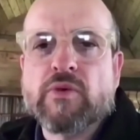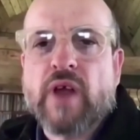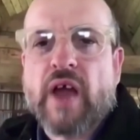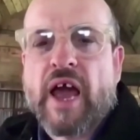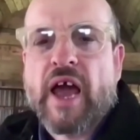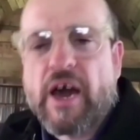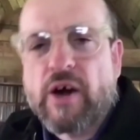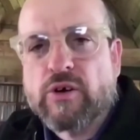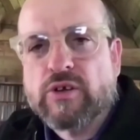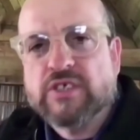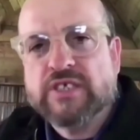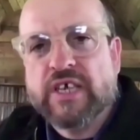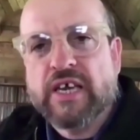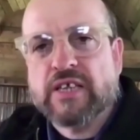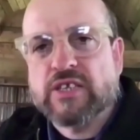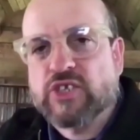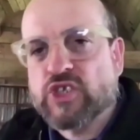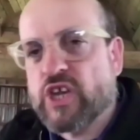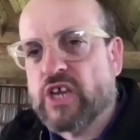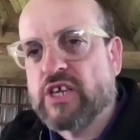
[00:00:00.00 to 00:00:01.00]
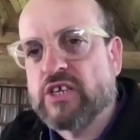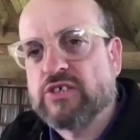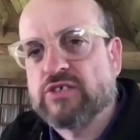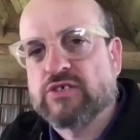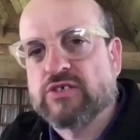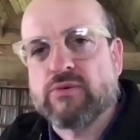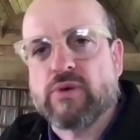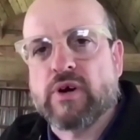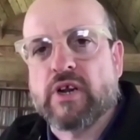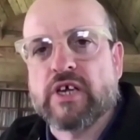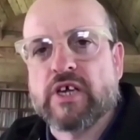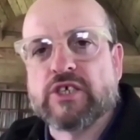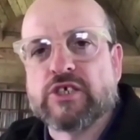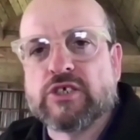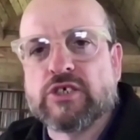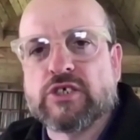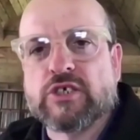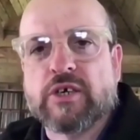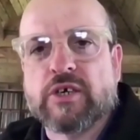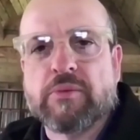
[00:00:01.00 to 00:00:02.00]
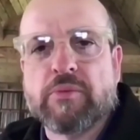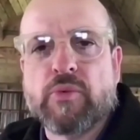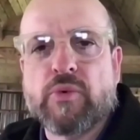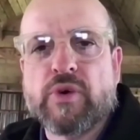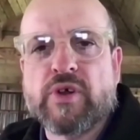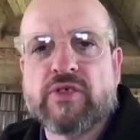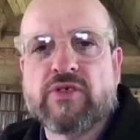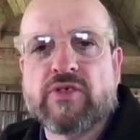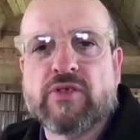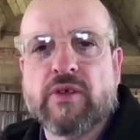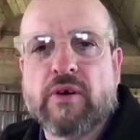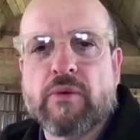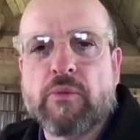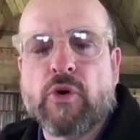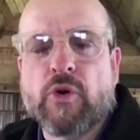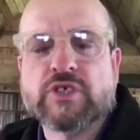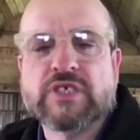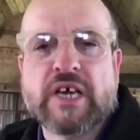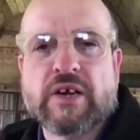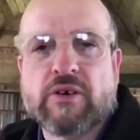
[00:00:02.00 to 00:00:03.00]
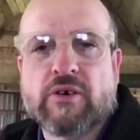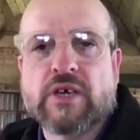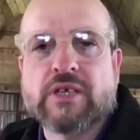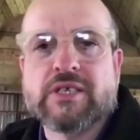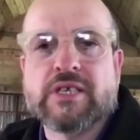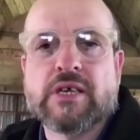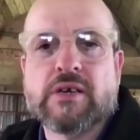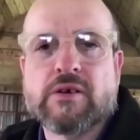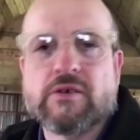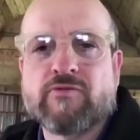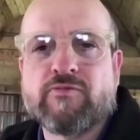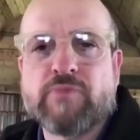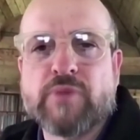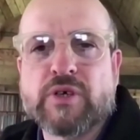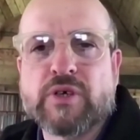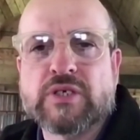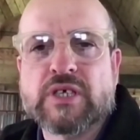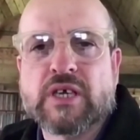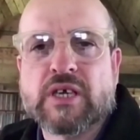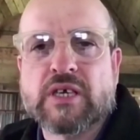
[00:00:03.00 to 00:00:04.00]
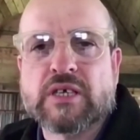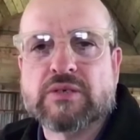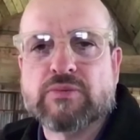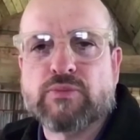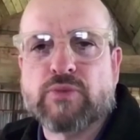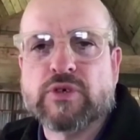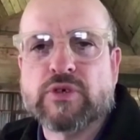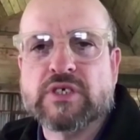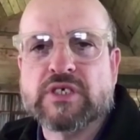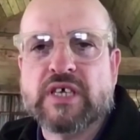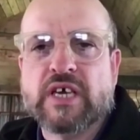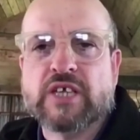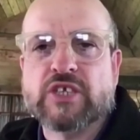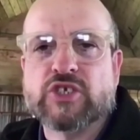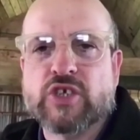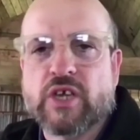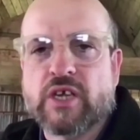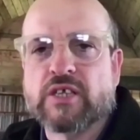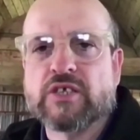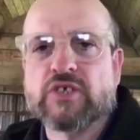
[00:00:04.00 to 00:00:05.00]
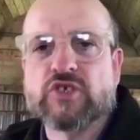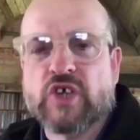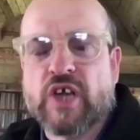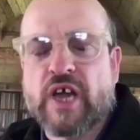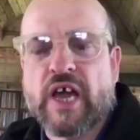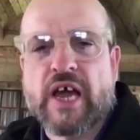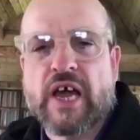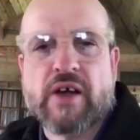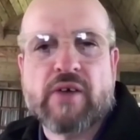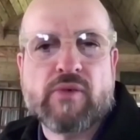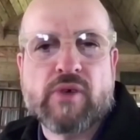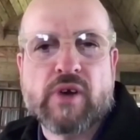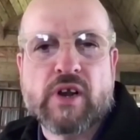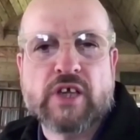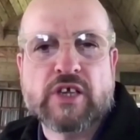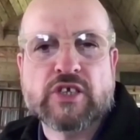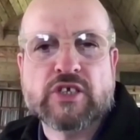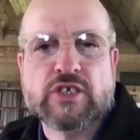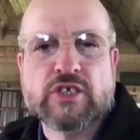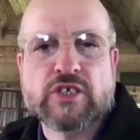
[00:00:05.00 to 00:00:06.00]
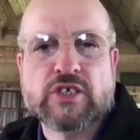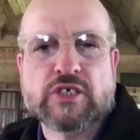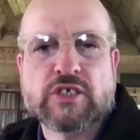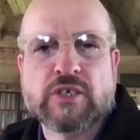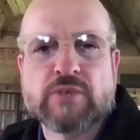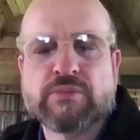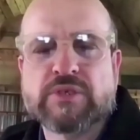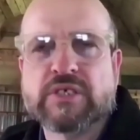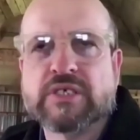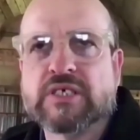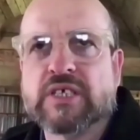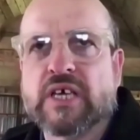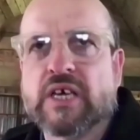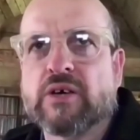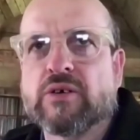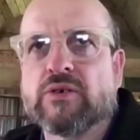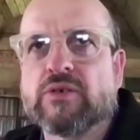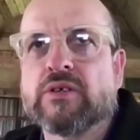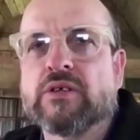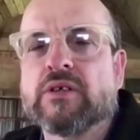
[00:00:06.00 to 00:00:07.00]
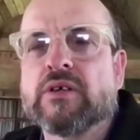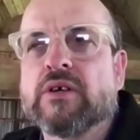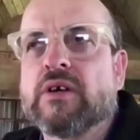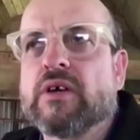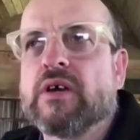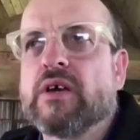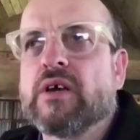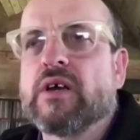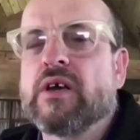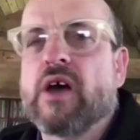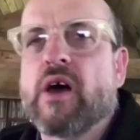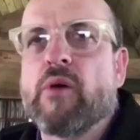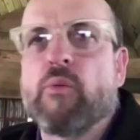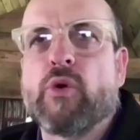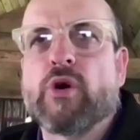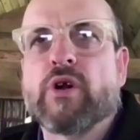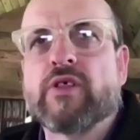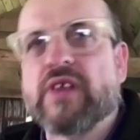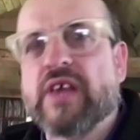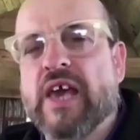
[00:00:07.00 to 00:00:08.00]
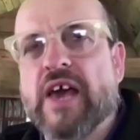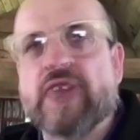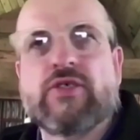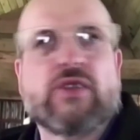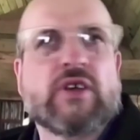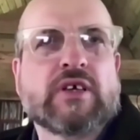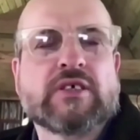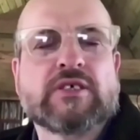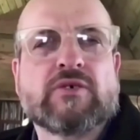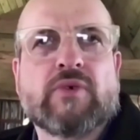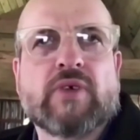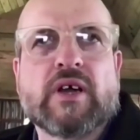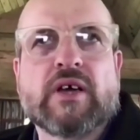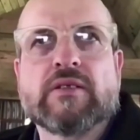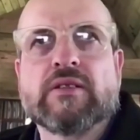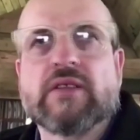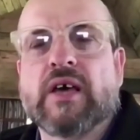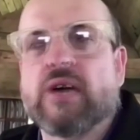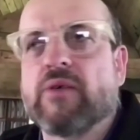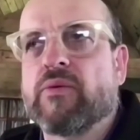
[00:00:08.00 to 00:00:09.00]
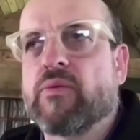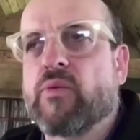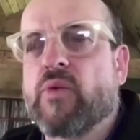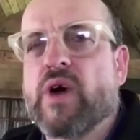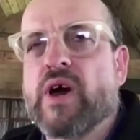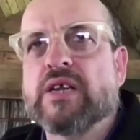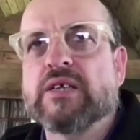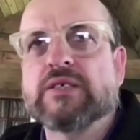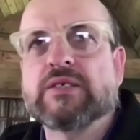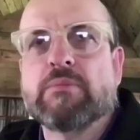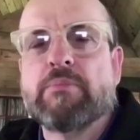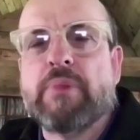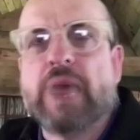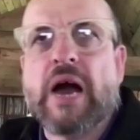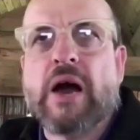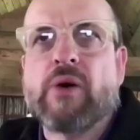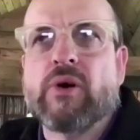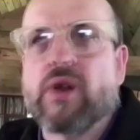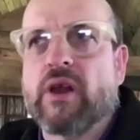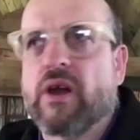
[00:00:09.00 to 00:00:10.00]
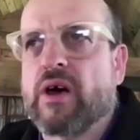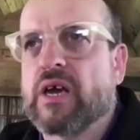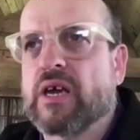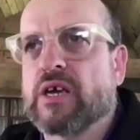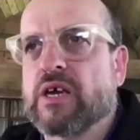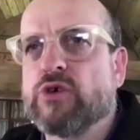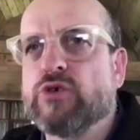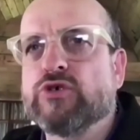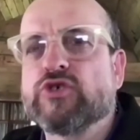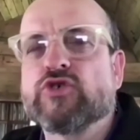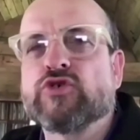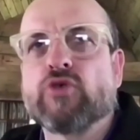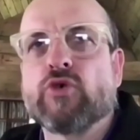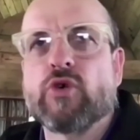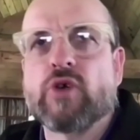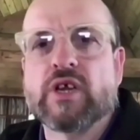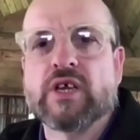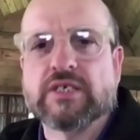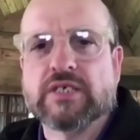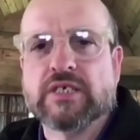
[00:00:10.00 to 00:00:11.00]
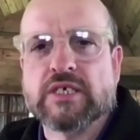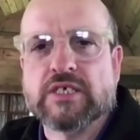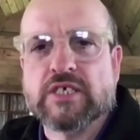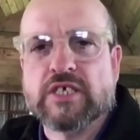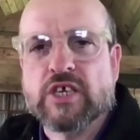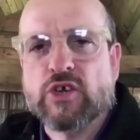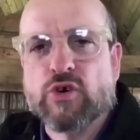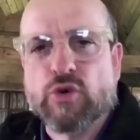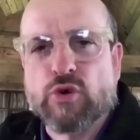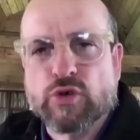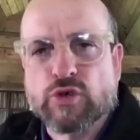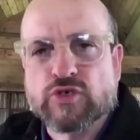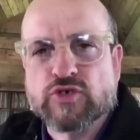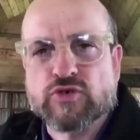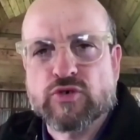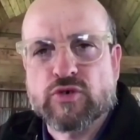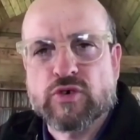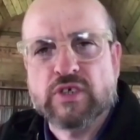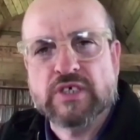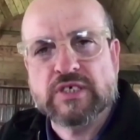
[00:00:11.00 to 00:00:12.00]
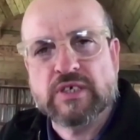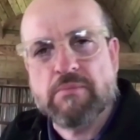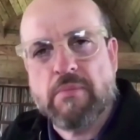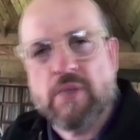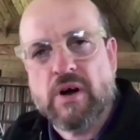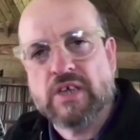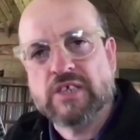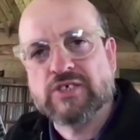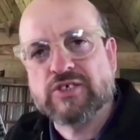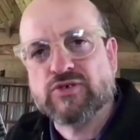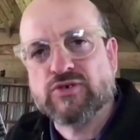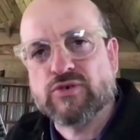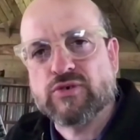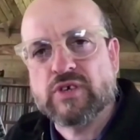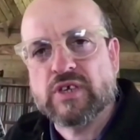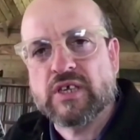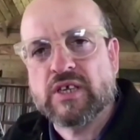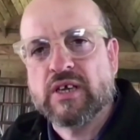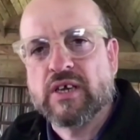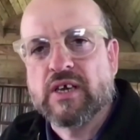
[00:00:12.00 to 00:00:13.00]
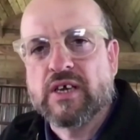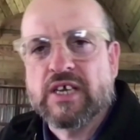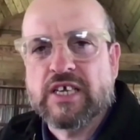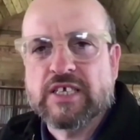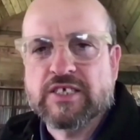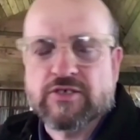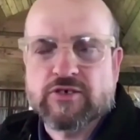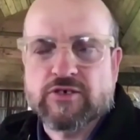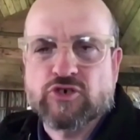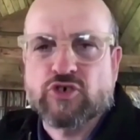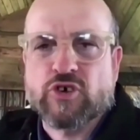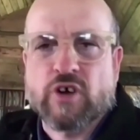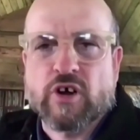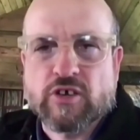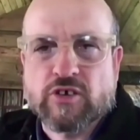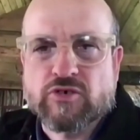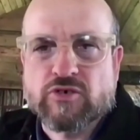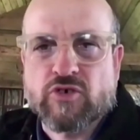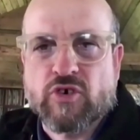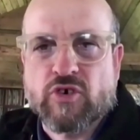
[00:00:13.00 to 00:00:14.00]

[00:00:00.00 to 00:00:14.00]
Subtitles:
How does that change the relationship with what our idea of music is? What does that change our relationship to sound? And what are the ethics around that? Where does the power lie? Whose story is it? Is it your story? Is it my story? Is it the truck